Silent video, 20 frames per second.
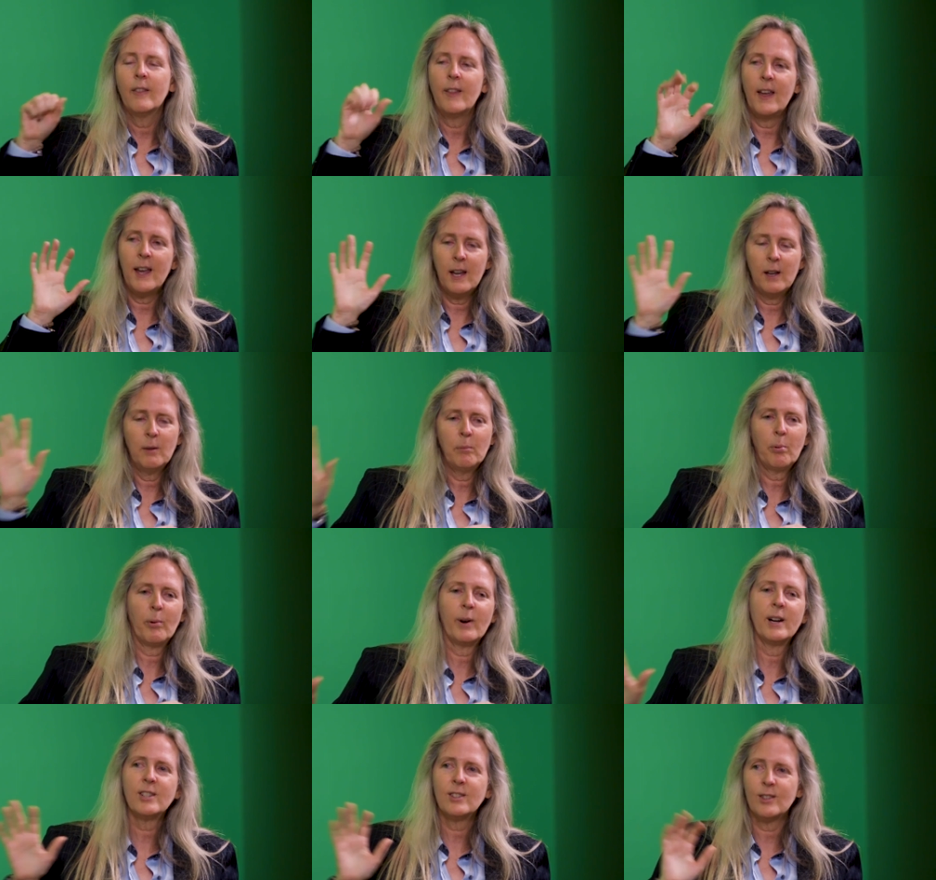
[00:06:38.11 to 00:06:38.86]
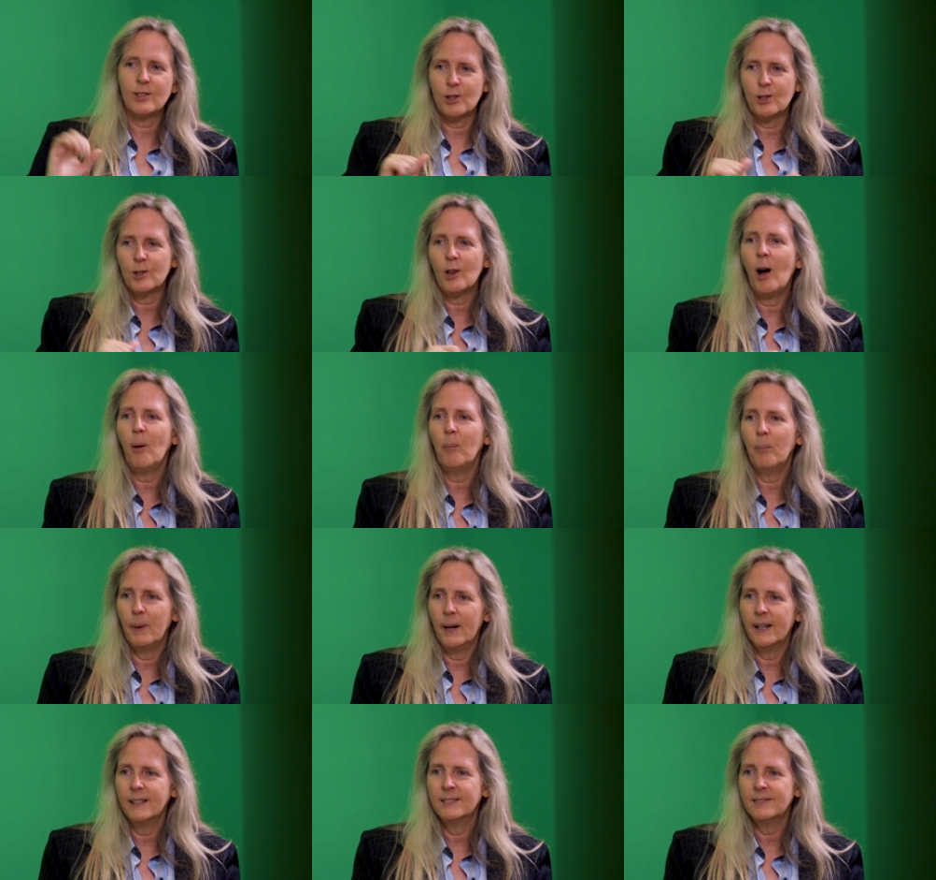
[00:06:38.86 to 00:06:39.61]
they can press the
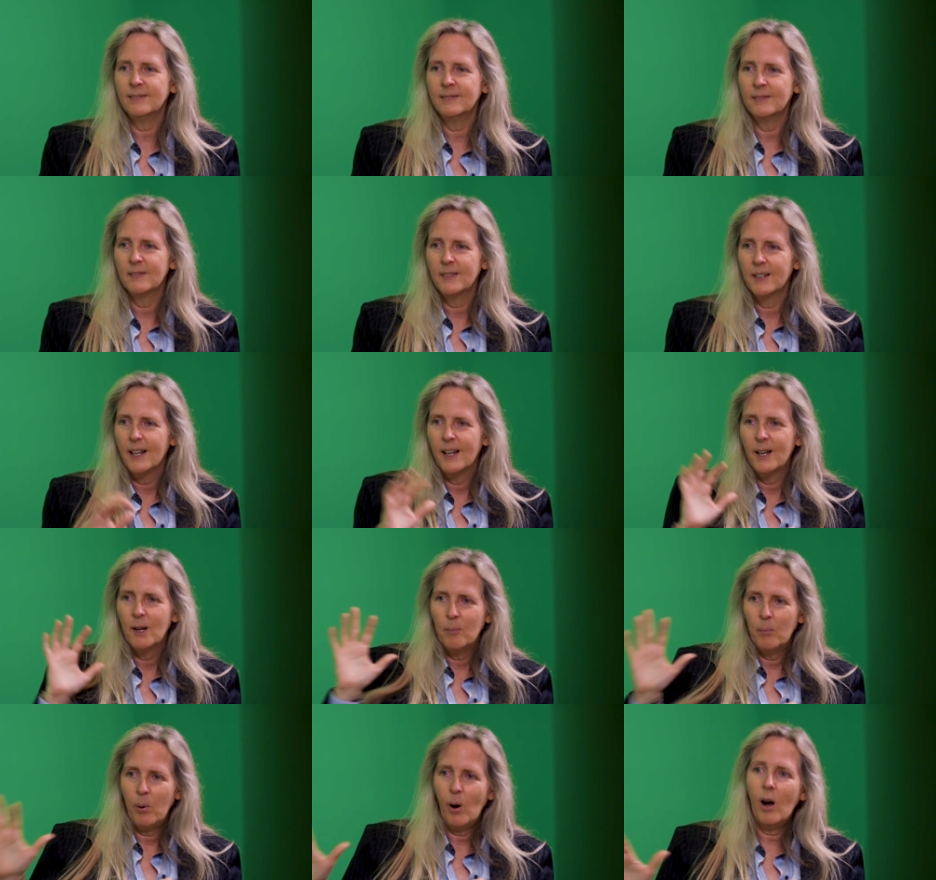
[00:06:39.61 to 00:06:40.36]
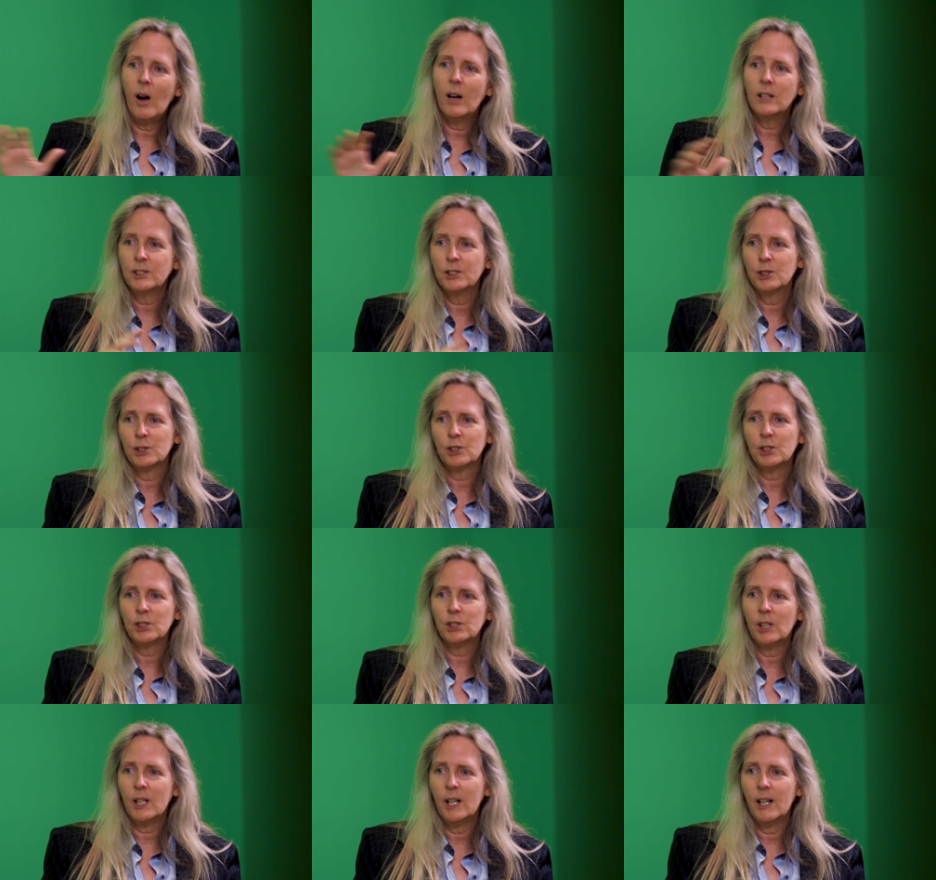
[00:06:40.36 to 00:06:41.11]
stop button, pause your
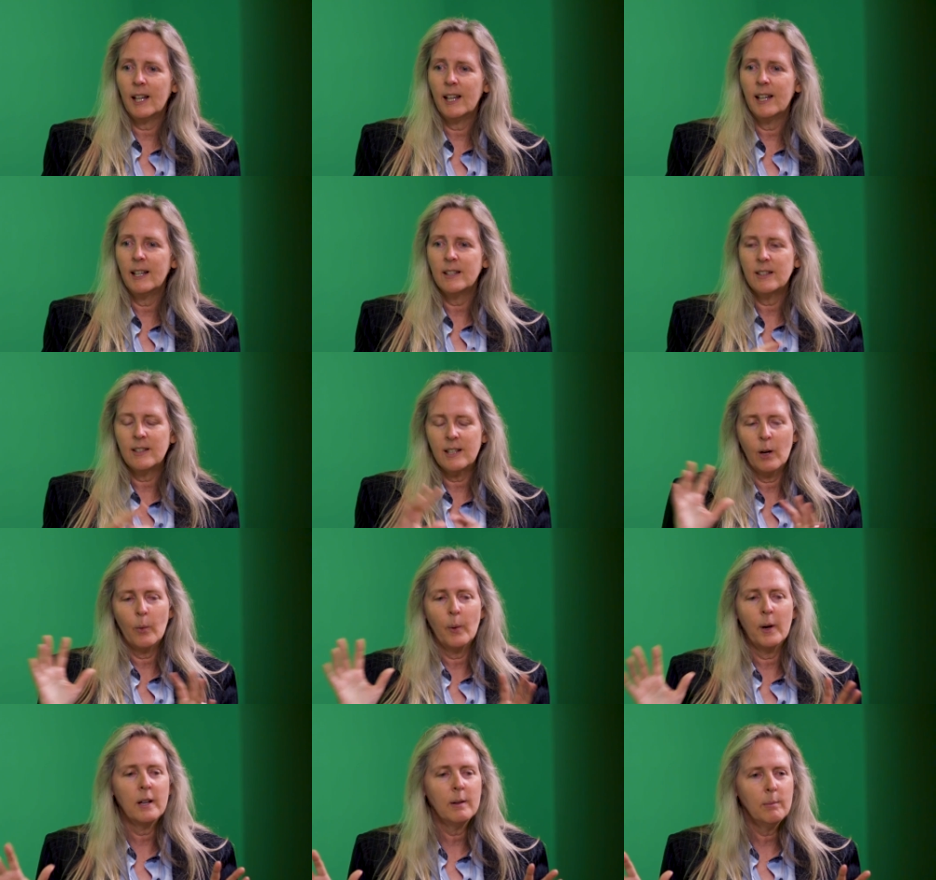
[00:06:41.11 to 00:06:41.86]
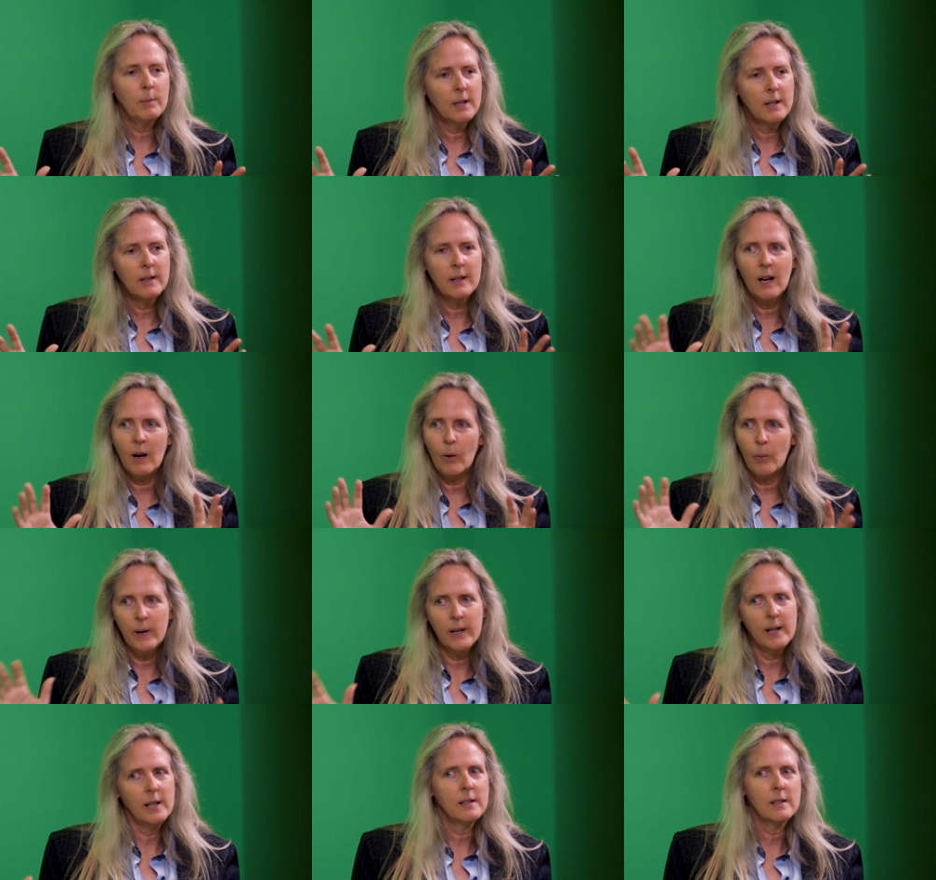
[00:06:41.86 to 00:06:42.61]
study and say, wait a minute
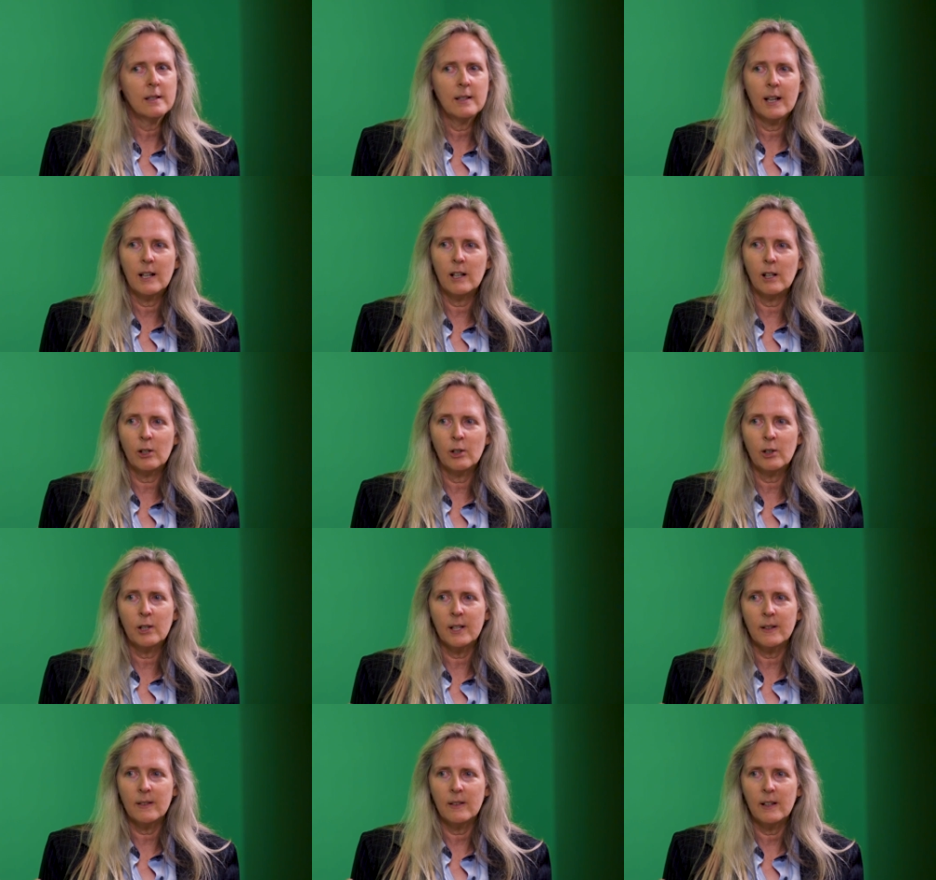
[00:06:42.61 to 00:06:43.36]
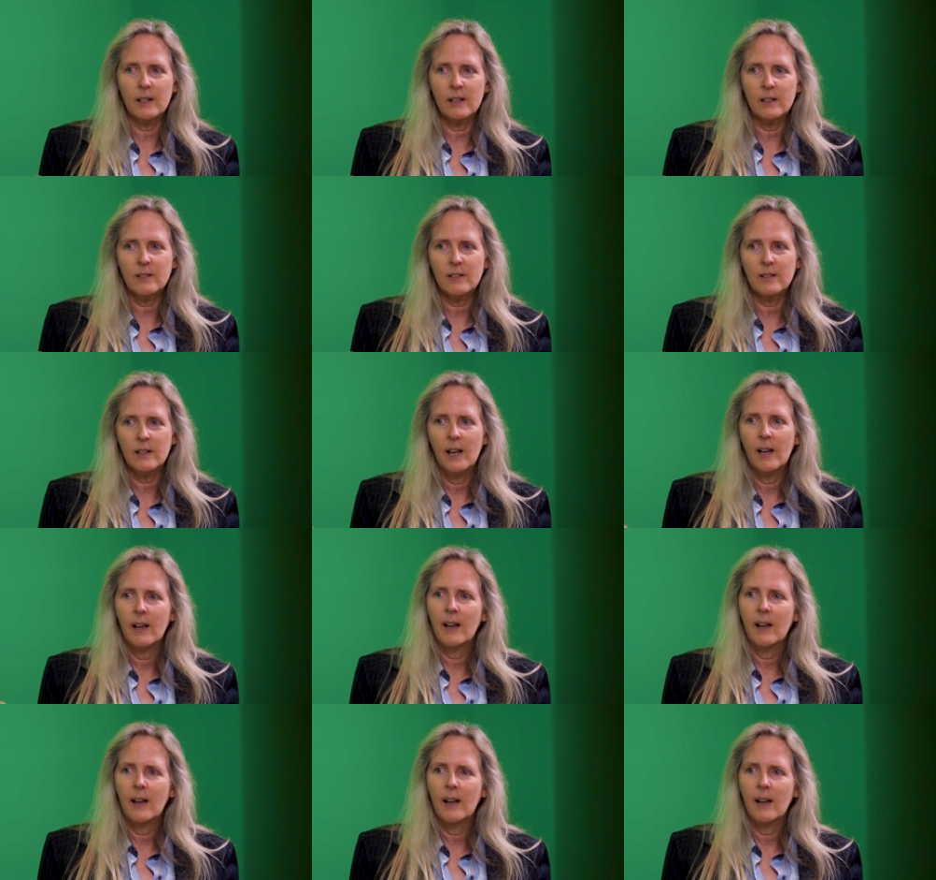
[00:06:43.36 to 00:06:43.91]
now, we need to take a look at things.